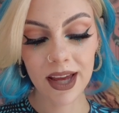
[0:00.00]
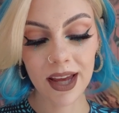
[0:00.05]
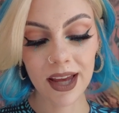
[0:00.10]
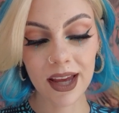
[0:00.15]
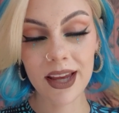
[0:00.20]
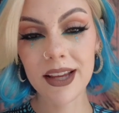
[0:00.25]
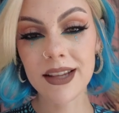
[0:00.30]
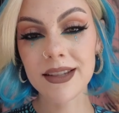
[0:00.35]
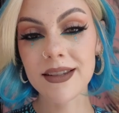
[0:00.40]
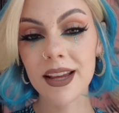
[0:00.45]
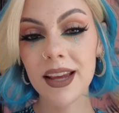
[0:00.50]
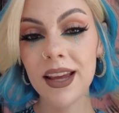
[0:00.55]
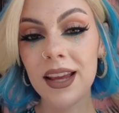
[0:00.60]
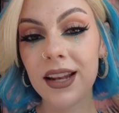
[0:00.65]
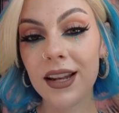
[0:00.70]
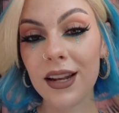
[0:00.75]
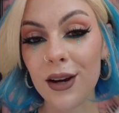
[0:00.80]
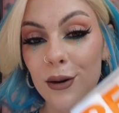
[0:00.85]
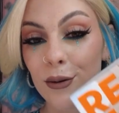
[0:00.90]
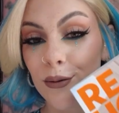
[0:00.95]
it is
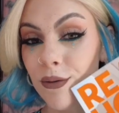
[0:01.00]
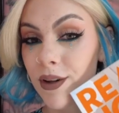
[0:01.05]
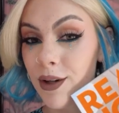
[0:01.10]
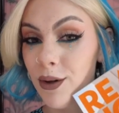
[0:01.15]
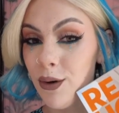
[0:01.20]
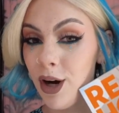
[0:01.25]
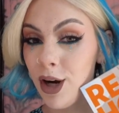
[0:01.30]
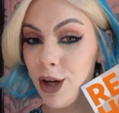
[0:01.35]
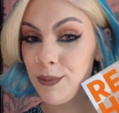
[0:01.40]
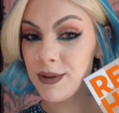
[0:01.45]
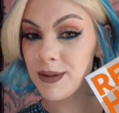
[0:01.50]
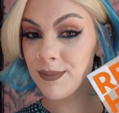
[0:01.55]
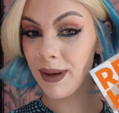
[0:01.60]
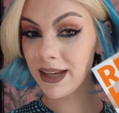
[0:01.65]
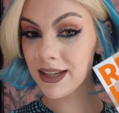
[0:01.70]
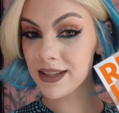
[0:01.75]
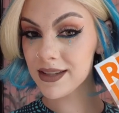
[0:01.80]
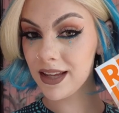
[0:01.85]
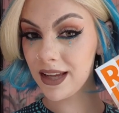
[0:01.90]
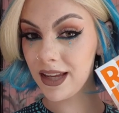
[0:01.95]
in Real Homes
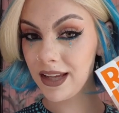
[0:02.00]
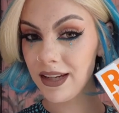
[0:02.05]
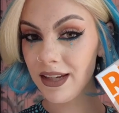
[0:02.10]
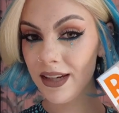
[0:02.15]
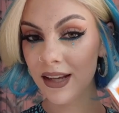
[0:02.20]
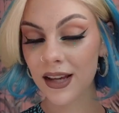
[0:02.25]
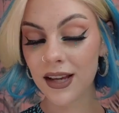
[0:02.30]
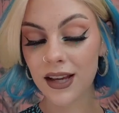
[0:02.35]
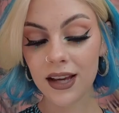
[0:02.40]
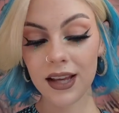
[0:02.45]
magazine,